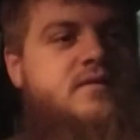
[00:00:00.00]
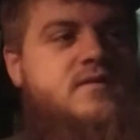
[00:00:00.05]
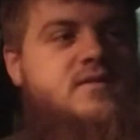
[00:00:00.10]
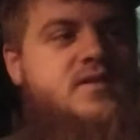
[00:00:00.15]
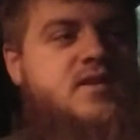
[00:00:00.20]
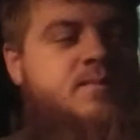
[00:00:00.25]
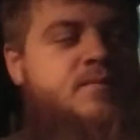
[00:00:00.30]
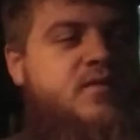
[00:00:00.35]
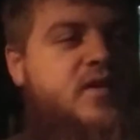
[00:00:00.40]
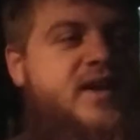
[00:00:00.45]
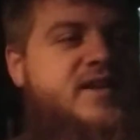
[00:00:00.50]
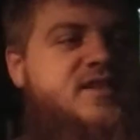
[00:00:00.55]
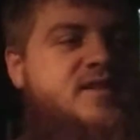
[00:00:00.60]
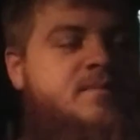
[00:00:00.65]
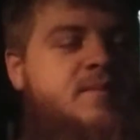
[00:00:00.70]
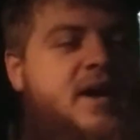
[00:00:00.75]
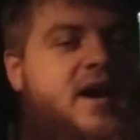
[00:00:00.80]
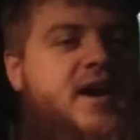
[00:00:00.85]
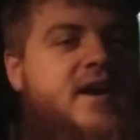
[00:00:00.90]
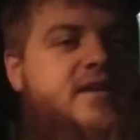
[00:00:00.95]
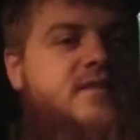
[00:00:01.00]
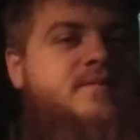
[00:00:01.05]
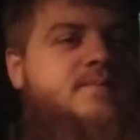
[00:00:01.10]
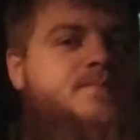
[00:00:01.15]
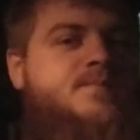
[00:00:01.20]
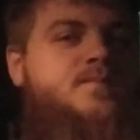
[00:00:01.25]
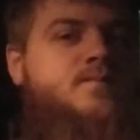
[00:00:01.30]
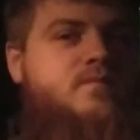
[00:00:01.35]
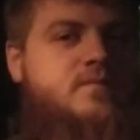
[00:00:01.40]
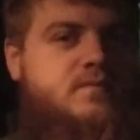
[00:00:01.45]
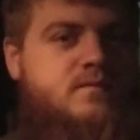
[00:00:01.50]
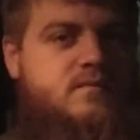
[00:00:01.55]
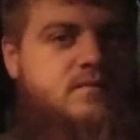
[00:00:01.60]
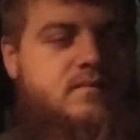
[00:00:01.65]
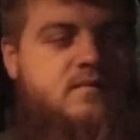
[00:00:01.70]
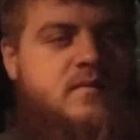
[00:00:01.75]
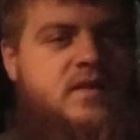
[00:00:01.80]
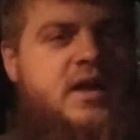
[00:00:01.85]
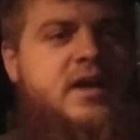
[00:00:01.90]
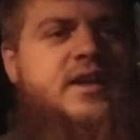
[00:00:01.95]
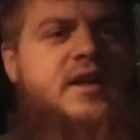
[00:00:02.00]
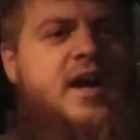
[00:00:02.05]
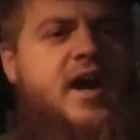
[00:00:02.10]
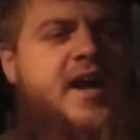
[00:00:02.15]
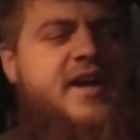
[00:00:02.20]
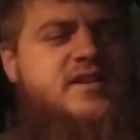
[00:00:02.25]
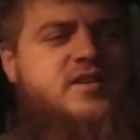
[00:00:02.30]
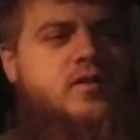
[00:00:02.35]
some friends of mine in high